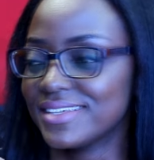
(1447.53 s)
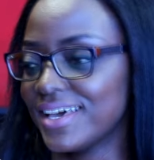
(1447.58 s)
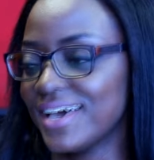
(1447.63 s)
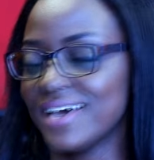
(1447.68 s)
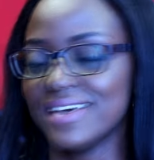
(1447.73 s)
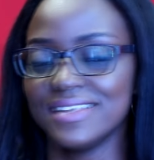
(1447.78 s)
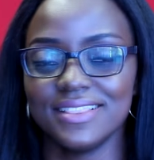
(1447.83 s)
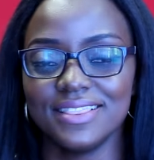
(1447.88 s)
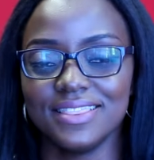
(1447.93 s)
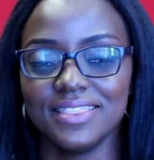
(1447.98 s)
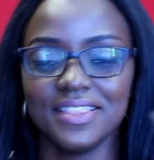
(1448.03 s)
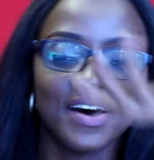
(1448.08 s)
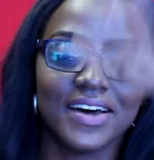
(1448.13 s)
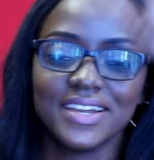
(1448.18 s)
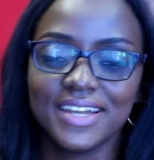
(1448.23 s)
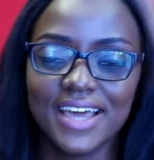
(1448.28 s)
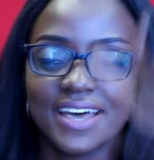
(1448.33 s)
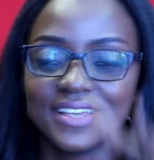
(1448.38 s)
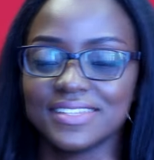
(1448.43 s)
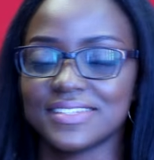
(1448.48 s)
a
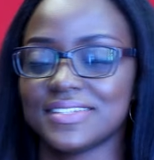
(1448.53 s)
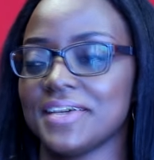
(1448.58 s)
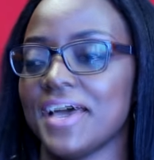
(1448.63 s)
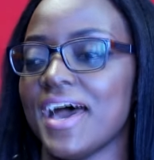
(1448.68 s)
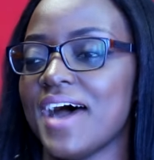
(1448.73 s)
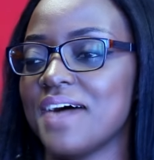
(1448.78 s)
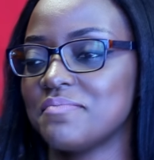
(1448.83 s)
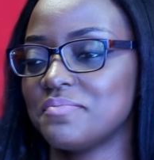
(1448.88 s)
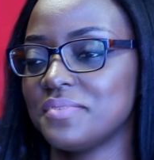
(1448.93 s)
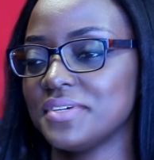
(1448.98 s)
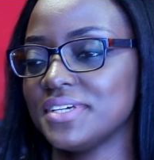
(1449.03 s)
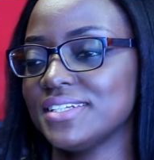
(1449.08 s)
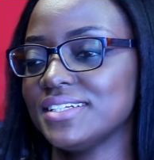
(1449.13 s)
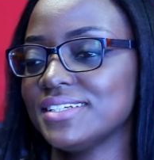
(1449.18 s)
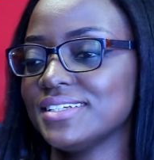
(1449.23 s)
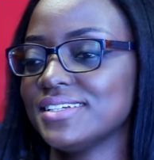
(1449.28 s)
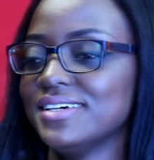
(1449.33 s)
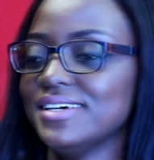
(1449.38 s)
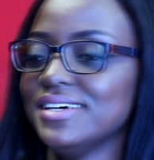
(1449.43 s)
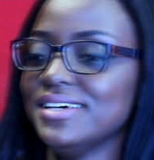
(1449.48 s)
lot has to
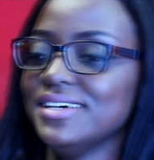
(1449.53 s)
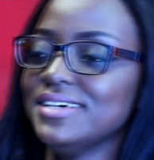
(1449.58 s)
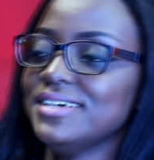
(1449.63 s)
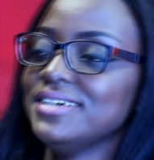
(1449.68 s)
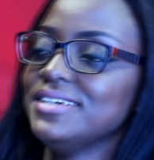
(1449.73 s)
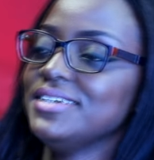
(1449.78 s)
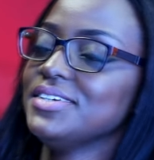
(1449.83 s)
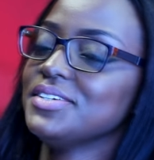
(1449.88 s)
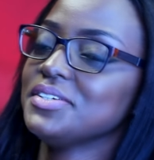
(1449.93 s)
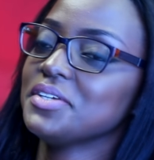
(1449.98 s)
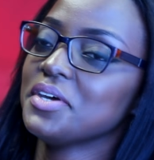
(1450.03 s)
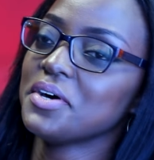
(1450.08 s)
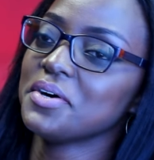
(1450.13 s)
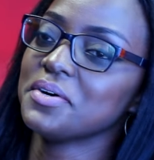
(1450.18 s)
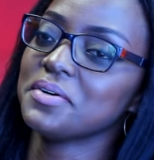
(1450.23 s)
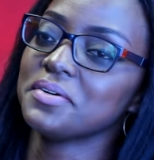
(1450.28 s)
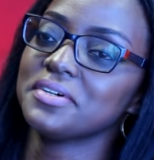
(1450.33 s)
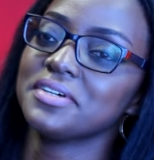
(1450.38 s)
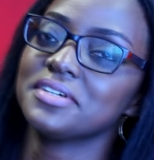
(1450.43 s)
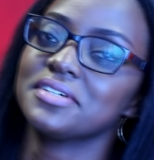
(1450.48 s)
happen, you
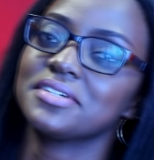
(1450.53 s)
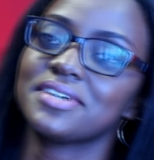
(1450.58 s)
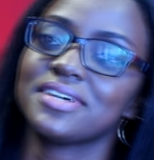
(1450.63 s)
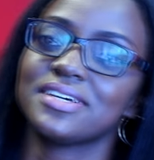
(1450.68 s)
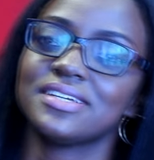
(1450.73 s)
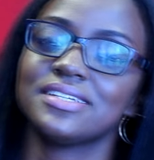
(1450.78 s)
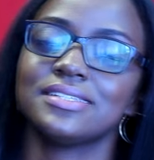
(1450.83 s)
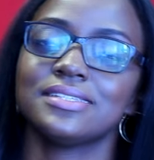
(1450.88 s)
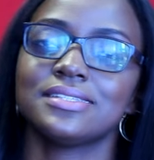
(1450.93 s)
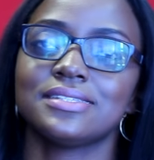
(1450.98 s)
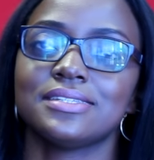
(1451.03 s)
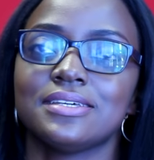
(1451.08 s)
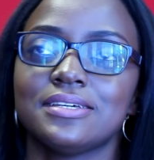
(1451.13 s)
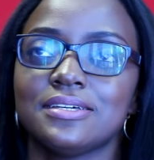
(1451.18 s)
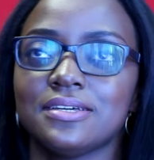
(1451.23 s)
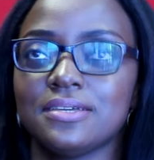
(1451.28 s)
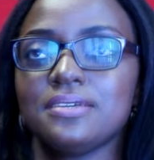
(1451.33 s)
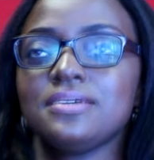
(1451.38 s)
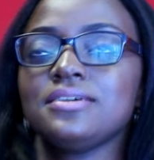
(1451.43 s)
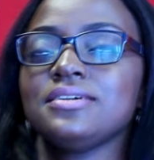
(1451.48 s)
know, because
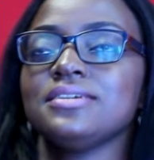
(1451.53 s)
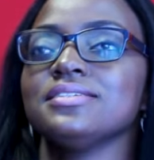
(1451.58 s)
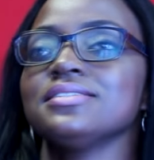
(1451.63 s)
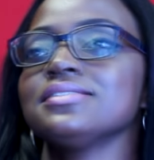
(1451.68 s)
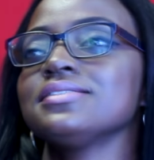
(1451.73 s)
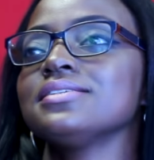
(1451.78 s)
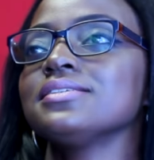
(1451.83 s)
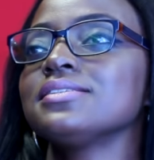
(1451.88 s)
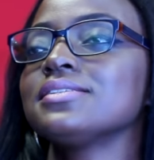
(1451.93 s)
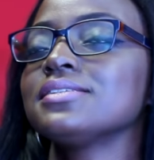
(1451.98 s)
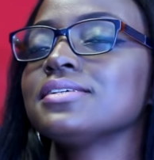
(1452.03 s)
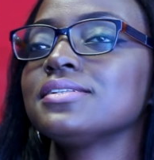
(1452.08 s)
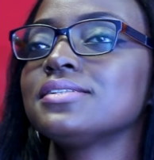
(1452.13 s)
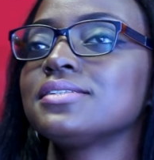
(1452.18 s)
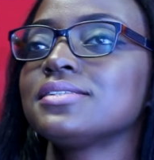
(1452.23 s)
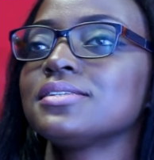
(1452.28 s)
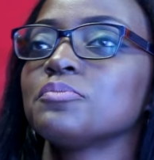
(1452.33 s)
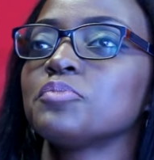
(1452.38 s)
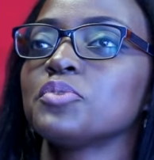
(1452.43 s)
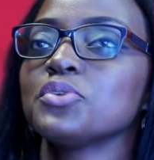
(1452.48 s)
uh, it's, it's,
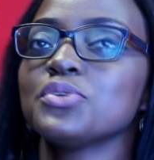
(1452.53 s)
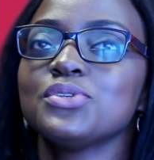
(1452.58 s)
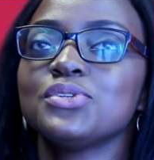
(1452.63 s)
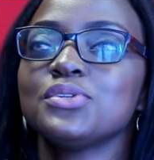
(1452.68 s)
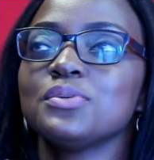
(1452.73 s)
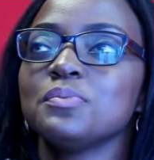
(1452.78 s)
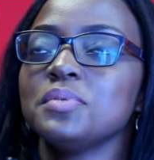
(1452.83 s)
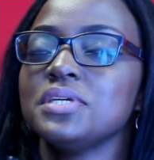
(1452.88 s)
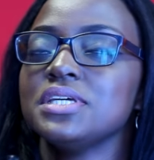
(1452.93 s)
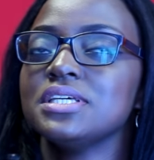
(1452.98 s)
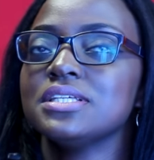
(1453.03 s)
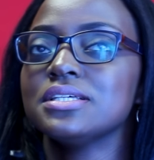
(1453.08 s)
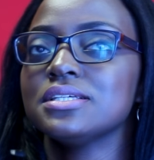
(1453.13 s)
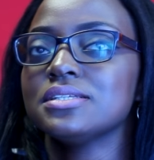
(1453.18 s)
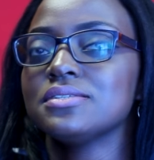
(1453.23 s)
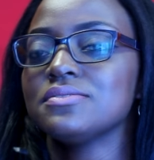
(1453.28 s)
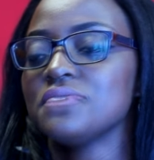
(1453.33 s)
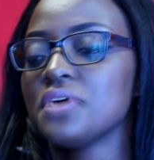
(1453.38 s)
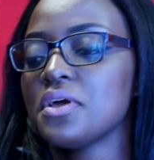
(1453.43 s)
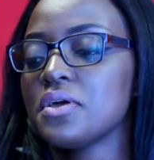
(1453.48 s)
it's supposed to be
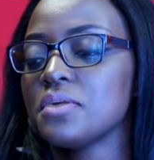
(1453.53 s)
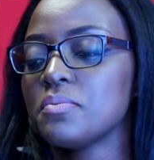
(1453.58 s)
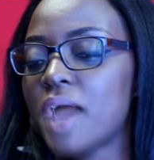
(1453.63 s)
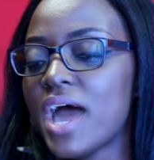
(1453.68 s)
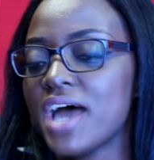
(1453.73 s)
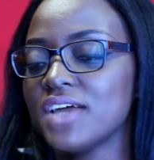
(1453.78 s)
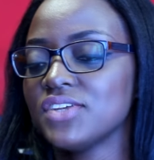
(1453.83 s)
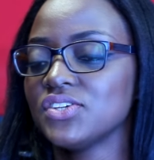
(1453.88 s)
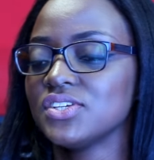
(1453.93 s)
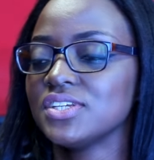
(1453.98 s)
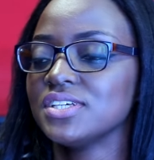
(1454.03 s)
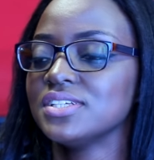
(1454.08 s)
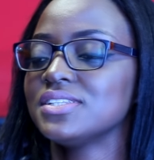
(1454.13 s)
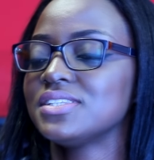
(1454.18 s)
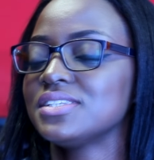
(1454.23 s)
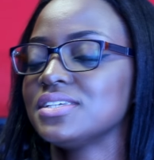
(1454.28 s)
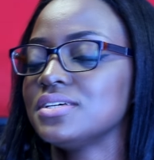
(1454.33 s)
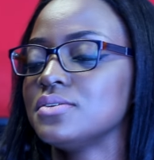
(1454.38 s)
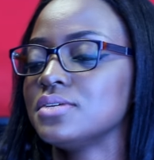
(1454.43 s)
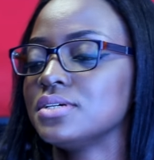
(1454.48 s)
this very passionate
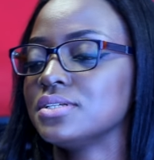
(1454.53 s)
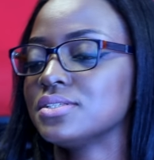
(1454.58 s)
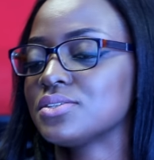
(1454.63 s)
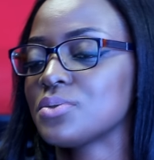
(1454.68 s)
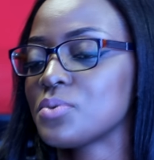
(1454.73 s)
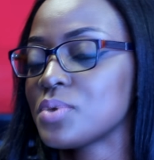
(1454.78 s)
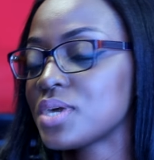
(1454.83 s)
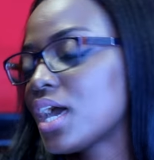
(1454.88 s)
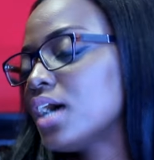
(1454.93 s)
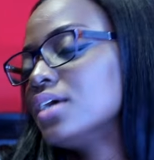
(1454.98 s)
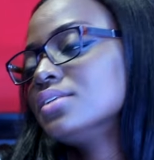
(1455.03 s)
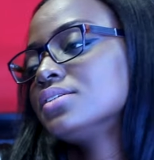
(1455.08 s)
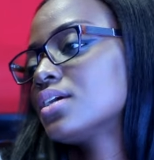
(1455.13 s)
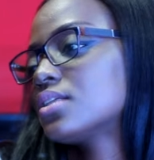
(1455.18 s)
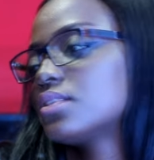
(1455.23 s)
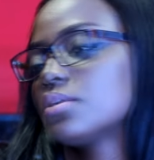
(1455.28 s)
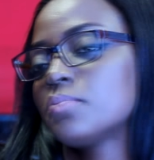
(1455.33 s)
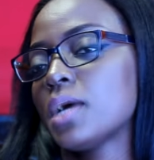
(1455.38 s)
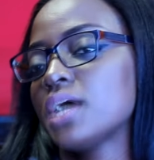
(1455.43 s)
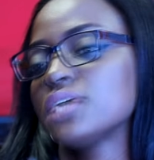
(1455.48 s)
series, so we can't
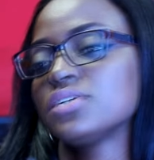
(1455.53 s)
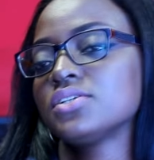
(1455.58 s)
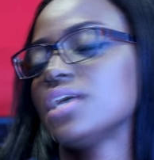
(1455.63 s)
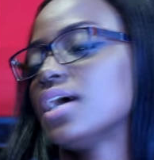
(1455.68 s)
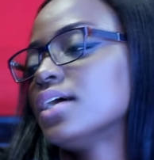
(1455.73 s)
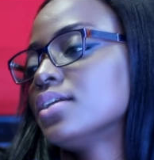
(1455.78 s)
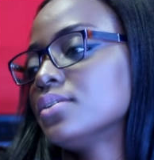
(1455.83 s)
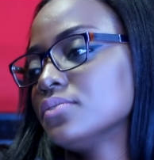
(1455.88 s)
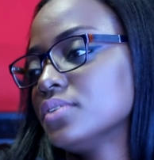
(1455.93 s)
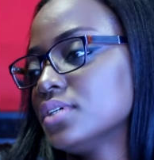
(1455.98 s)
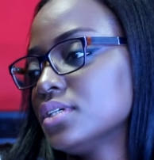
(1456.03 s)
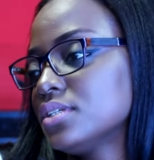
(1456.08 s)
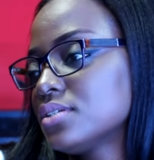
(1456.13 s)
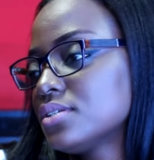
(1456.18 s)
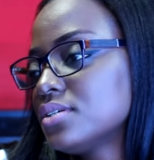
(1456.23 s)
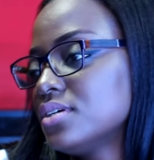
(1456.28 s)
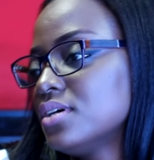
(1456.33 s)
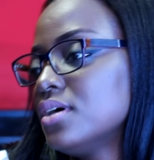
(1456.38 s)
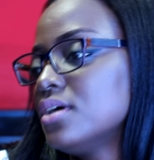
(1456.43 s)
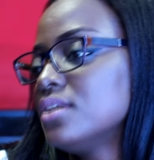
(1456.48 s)
take the passion out of it.
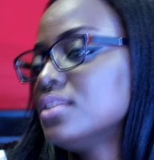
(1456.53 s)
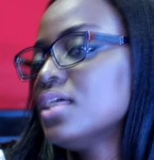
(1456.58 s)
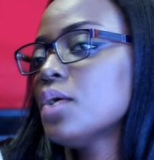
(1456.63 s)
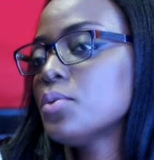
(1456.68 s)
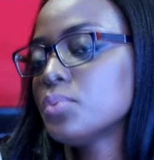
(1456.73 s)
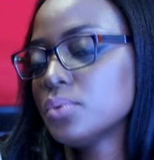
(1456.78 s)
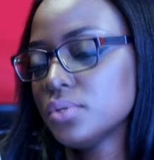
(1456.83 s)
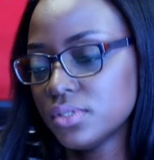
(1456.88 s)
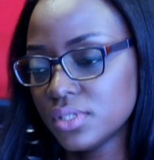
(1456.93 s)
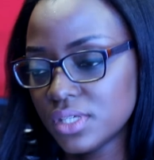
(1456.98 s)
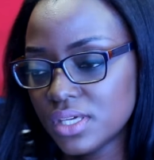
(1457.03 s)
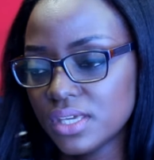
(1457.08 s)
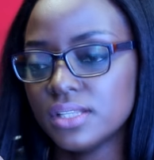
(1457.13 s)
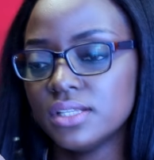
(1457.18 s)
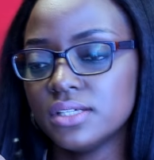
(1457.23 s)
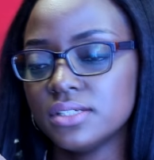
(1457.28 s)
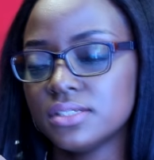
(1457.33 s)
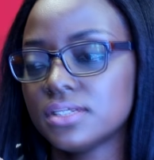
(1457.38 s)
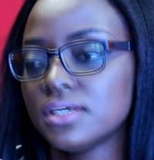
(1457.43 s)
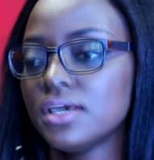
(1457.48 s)
Yes, that would
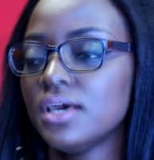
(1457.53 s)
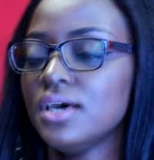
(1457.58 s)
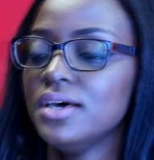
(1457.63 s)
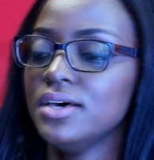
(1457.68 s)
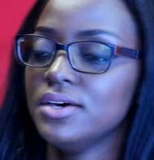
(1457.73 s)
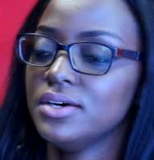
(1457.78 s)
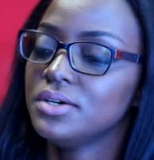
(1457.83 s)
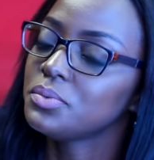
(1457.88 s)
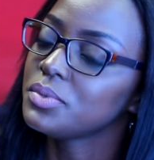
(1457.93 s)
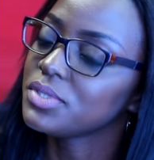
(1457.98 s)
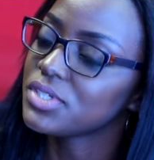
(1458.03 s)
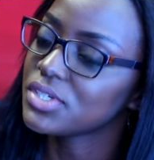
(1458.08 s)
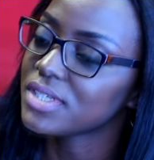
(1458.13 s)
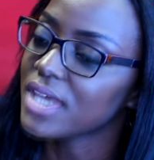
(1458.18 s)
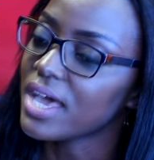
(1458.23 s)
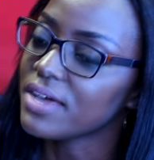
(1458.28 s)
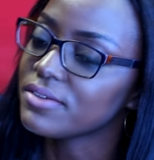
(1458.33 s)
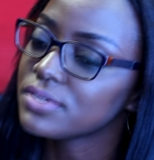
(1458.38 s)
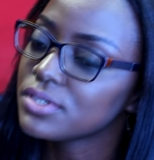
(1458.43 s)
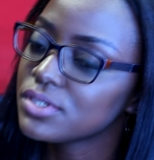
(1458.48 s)
kill it. Mm-hmm. We just
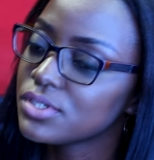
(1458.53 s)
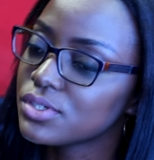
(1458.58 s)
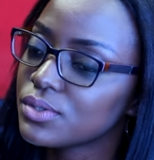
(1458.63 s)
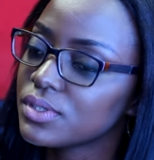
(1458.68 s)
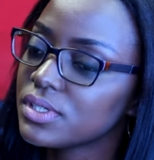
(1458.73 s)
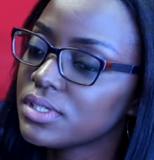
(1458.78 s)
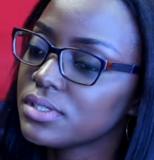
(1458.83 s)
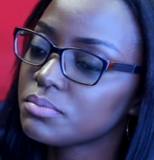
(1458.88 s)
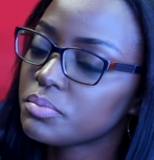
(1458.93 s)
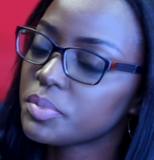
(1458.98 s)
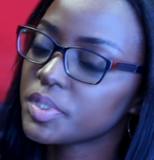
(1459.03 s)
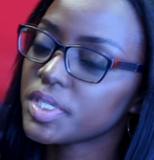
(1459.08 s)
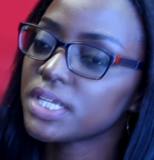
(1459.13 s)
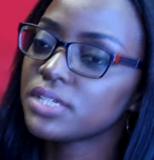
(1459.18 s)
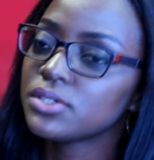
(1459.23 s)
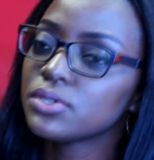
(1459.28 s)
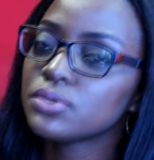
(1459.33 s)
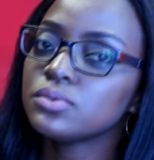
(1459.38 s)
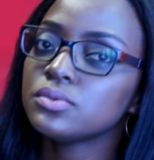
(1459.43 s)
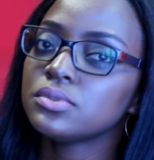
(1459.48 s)
have to do it. But
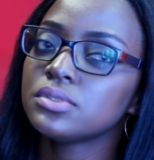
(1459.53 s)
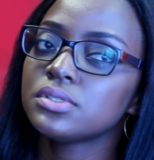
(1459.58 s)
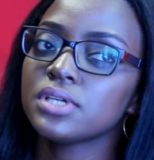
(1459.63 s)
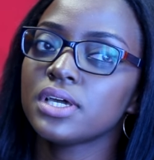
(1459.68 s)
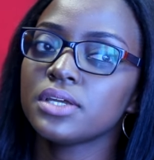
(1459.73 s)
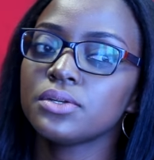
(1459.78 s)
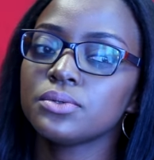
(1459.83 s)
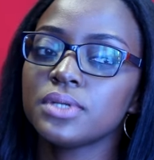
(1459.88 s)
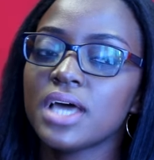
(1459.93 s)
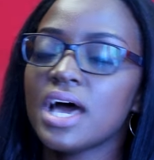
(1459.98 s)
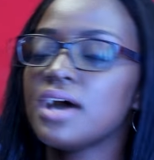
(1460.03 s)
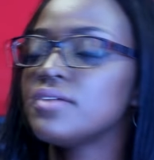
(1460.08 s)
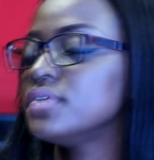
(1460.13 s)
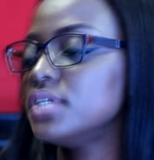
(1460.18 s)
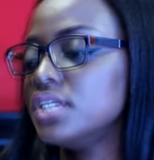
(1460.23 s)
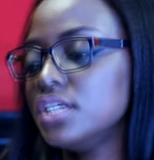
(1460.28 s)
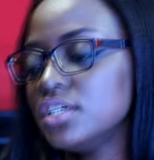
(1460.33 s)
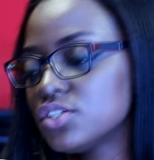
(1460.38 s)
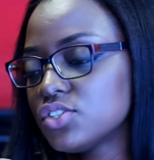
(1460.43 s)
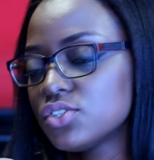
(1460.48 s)
I don't I don't have
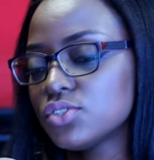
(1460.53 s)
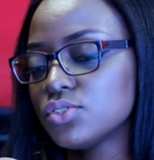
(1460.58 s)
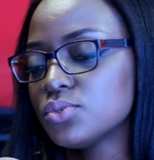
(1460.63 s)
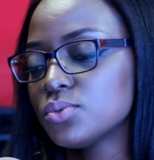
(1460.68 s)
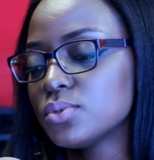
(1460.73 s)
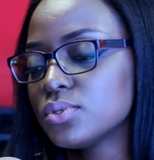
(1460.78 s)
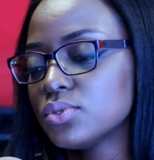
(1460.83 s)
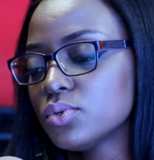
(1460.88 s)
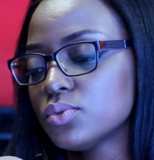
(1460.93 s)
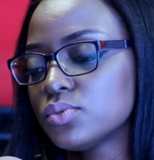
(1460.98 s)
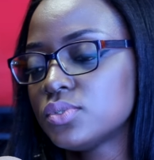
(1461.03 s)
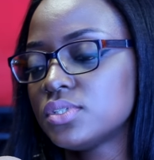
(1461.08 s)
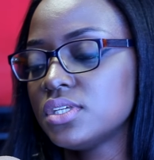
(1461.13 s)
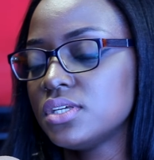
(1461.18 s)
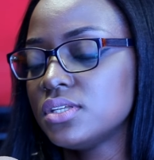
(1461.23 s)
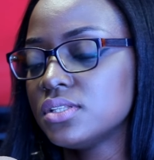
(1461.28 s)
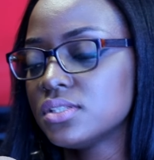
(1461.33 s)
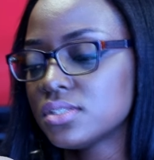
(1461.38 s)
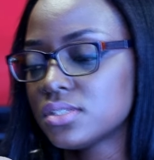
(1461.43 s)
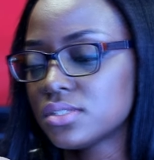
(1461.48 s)
any issue doing those
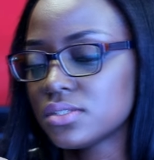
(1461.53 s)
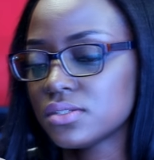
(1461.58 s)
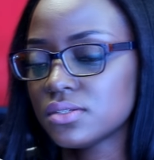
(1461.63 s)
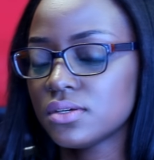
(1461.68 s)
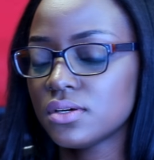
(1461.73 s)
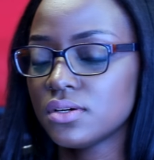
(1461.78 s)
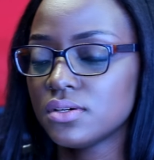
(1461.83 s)
scenes.